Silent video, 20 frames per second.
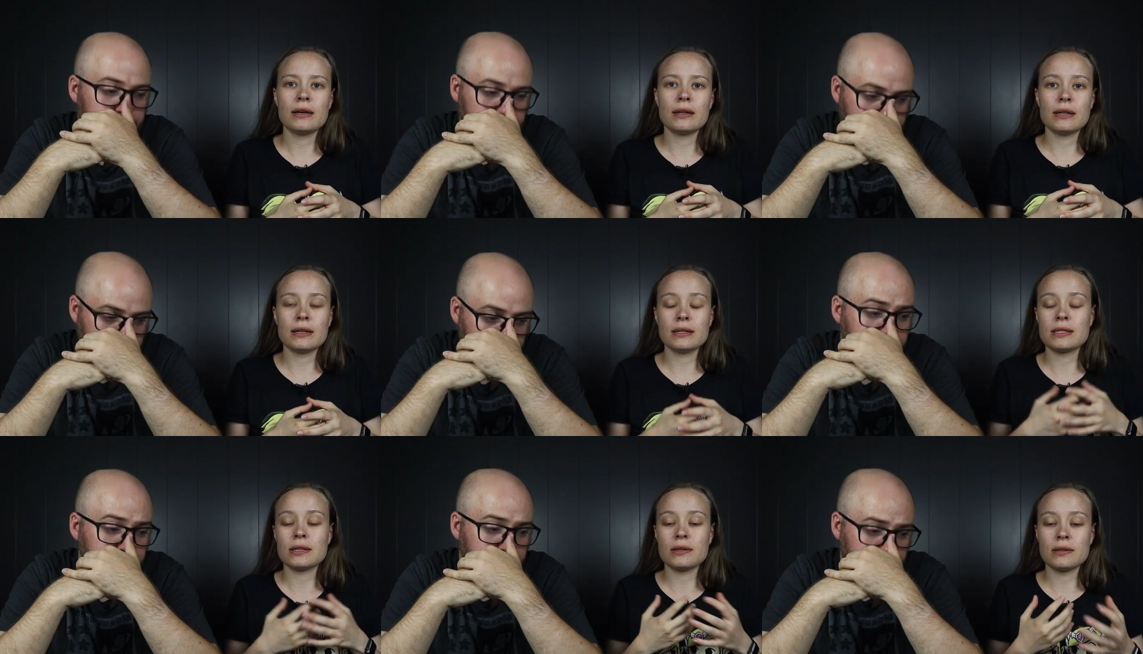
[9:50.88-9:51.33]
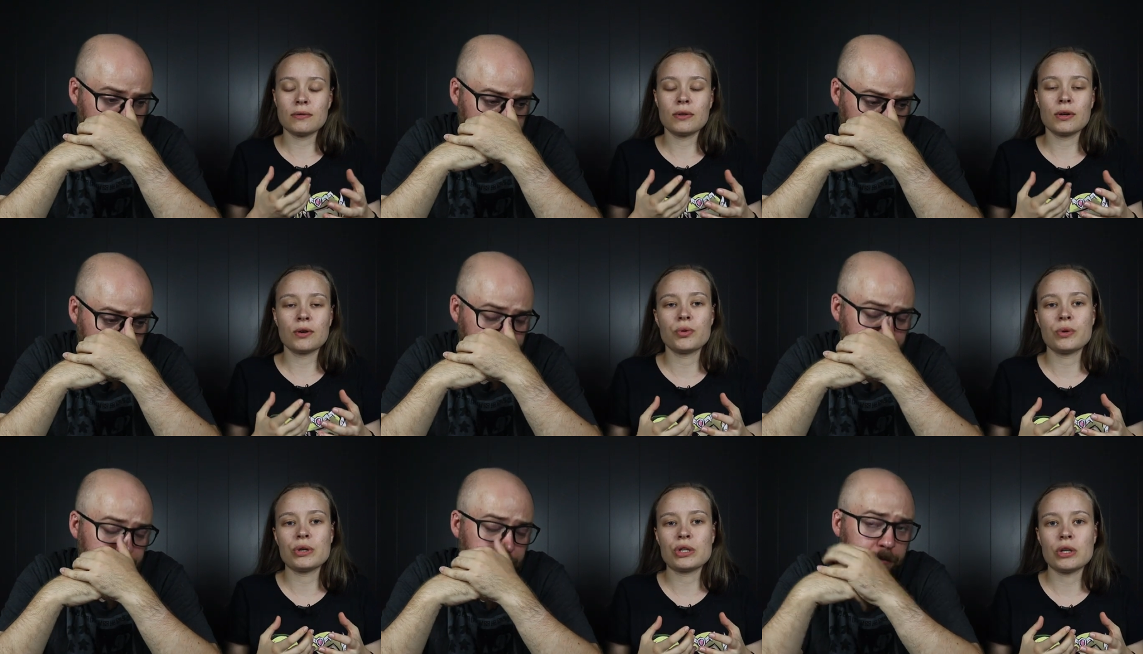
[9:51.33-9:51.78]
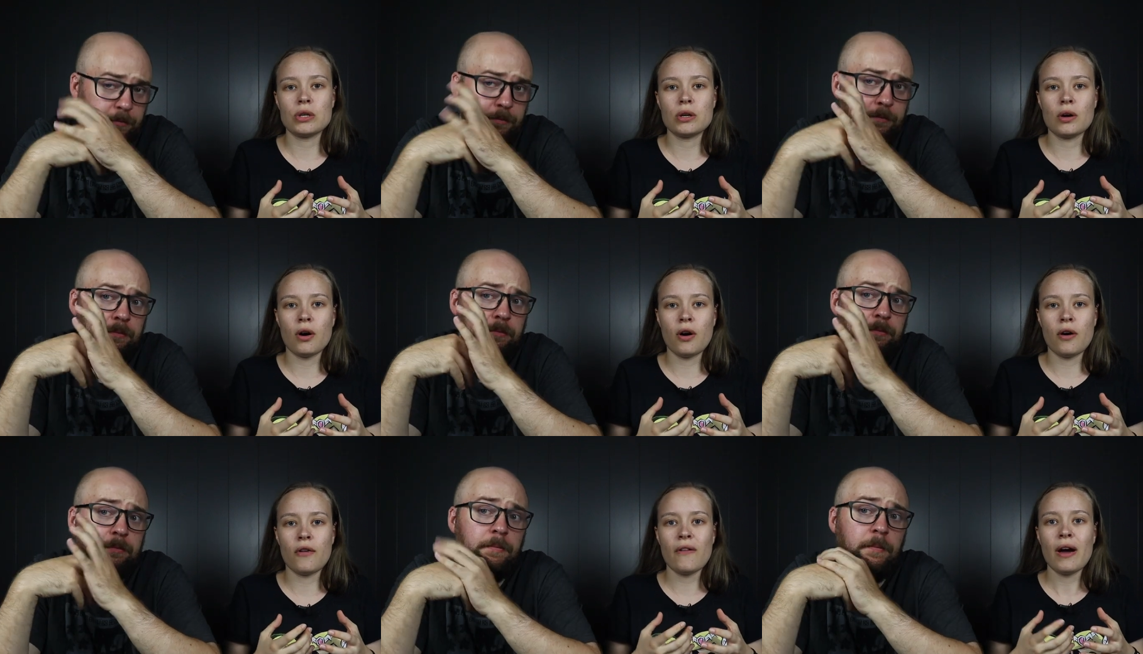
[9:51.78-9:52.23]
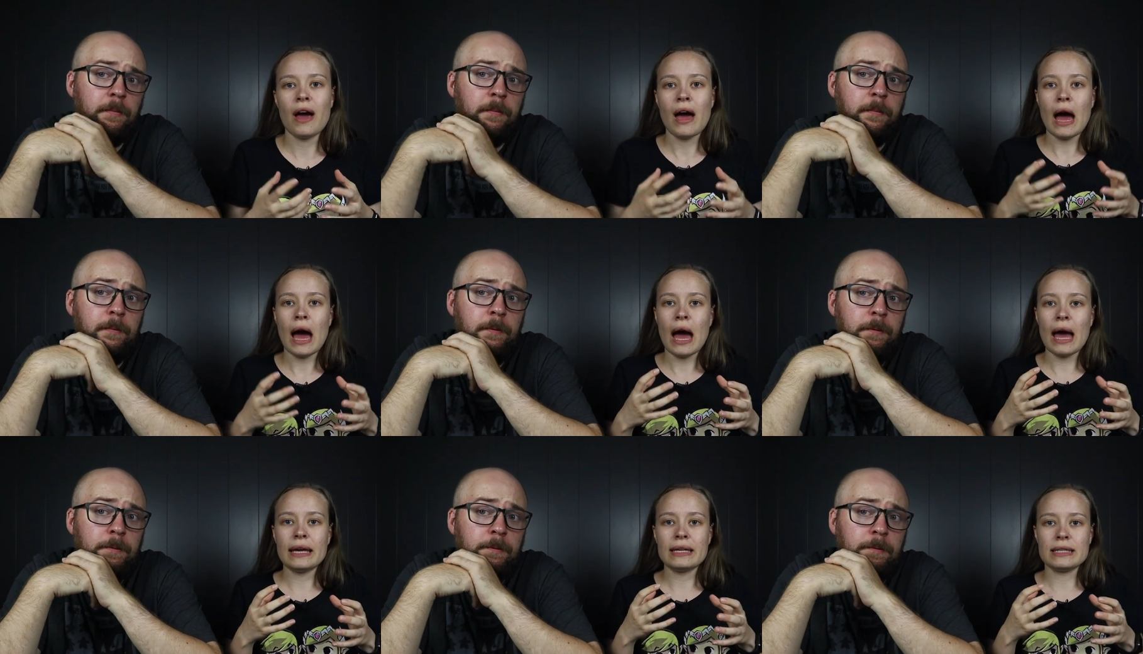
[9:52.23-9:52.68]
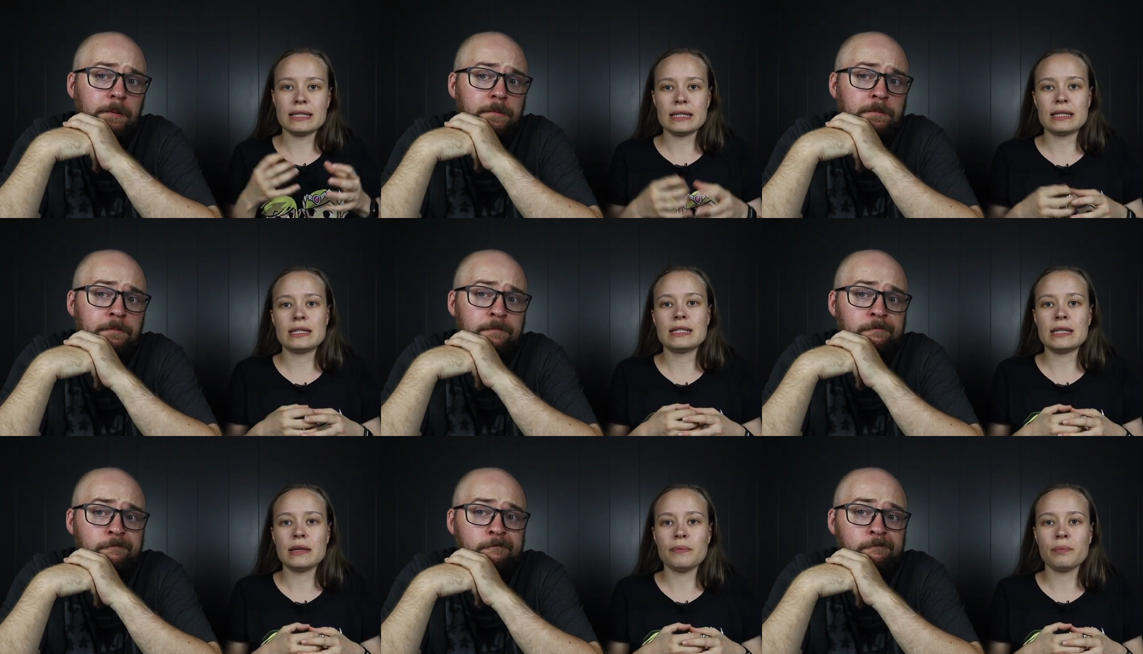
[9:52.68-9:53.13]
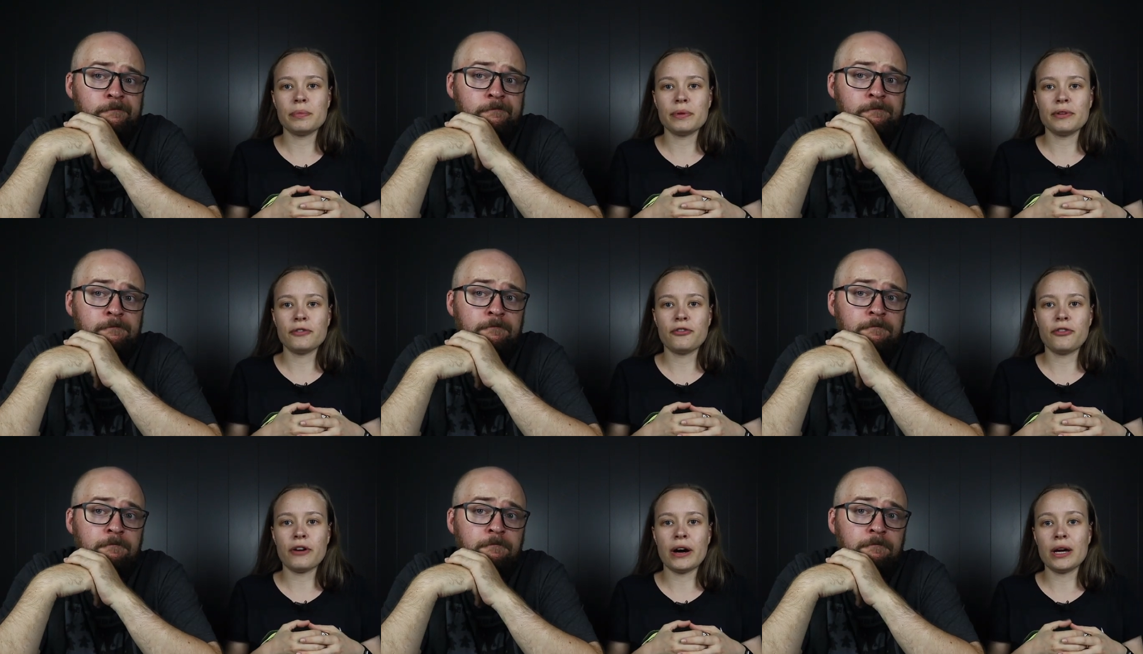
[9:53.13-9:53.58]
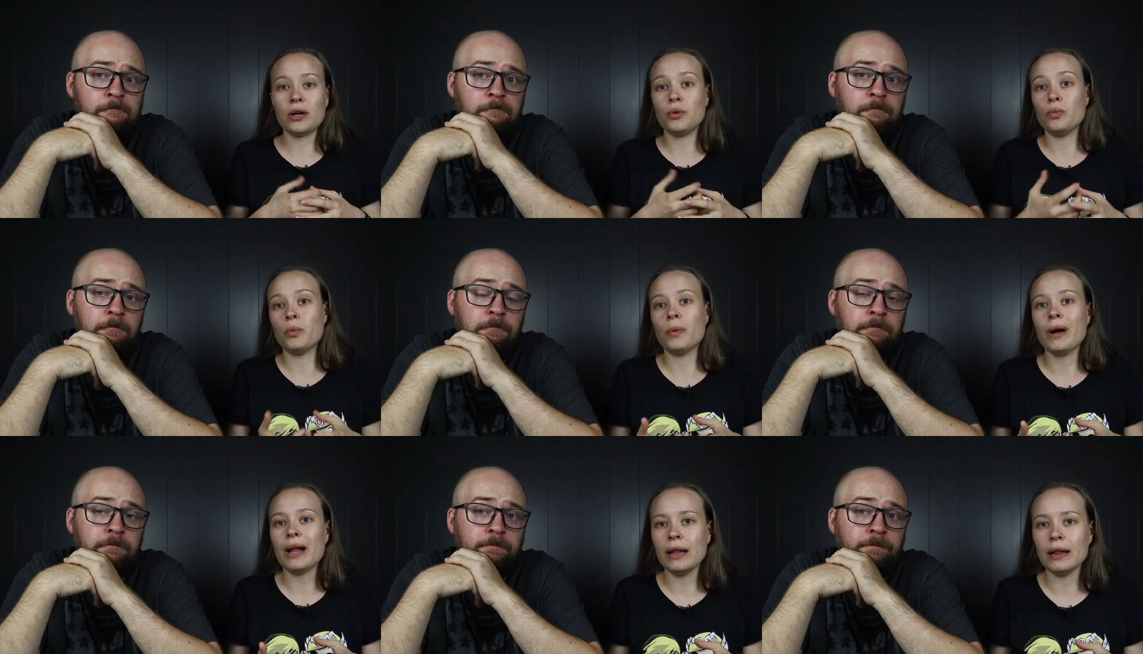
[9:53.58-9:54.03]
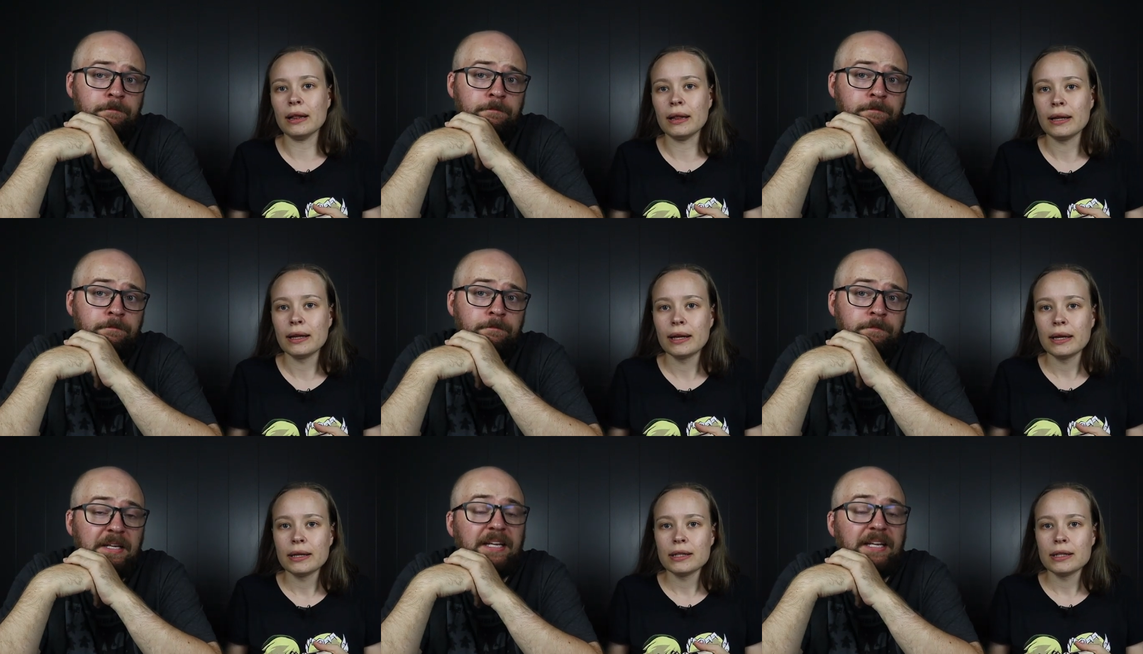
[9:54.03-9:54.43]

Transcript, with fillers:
Speaker 1: it's a question of is it simplified well?